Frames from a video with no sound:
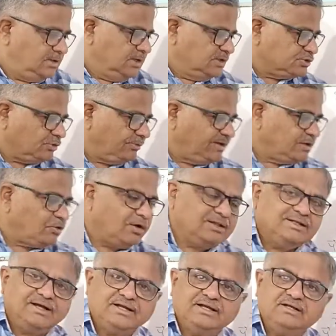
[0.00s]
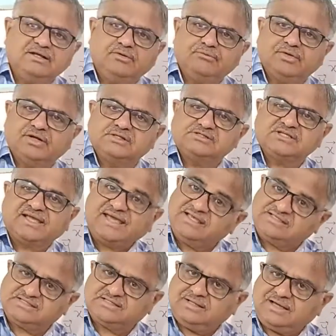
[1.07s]
So we call that interference
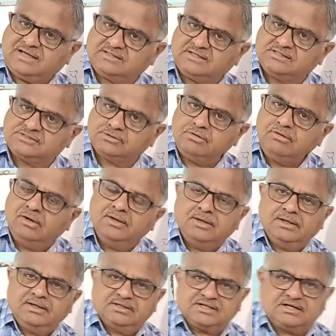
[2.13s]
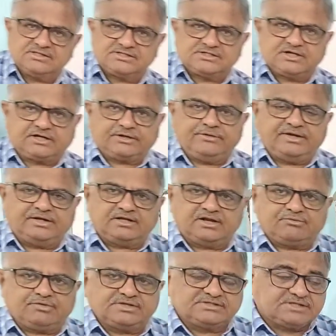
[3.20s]
case as also constructive
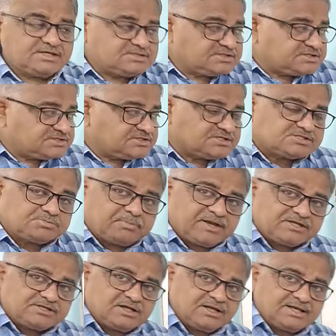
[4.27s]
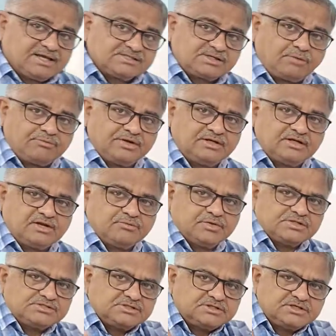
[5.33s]
interference case. This is a special case of
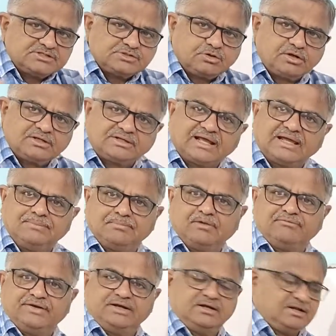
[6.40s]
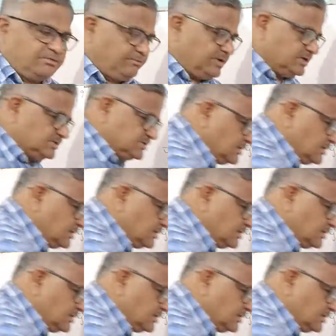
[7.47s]
interference, it is not type of interference.